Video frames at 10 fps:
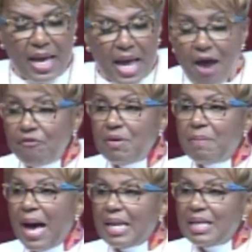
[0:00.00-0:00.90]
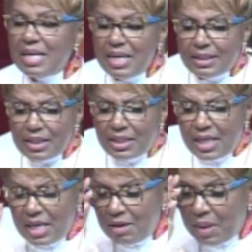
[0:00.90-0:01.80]
Everybody needs a
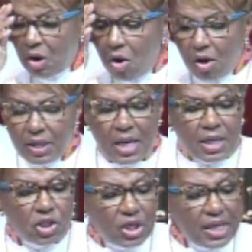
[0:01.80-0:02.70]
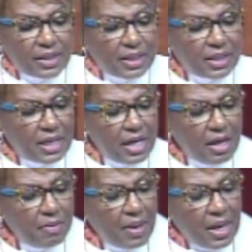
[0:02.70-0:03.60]
team, and on Jesus'
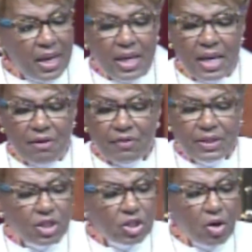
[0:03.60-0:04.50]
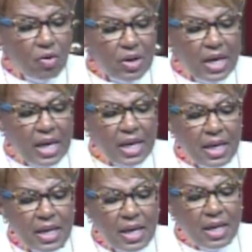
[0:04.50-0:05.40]
team, even so,
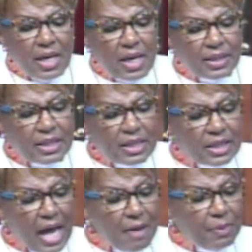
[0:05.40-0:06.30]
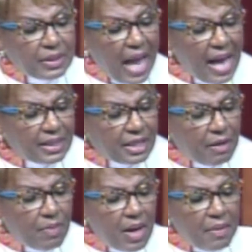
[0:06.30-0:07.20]
his disciples ask
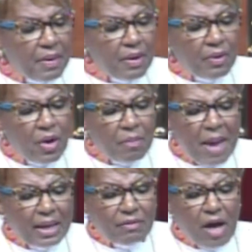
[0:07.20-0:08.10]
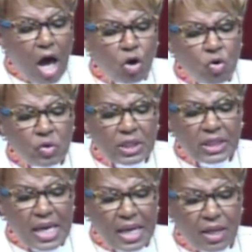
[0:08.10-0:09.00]
him, man of God, who
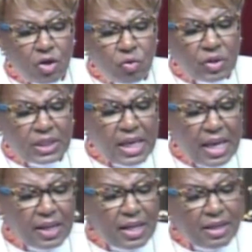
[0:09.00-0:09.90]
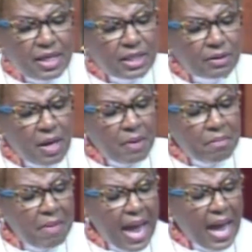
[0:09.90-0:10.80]
sinned? Who sinned that this
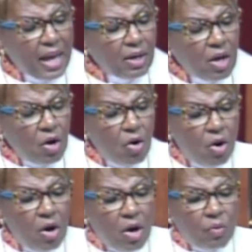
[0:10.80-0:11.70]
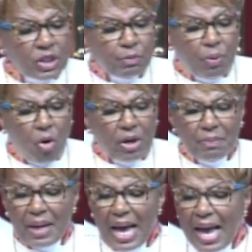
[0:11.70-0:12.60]
man was born
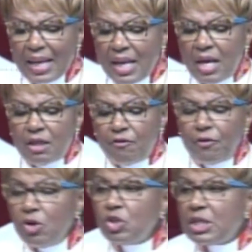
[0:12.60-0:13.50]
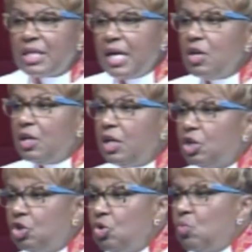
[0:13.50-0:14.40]
blind? The first thing you need to
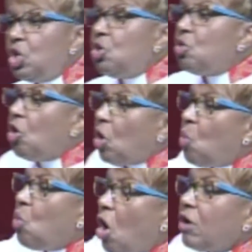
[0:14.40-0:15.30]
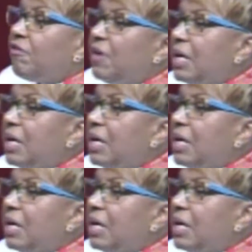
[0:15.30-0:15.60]
do when you're going to work for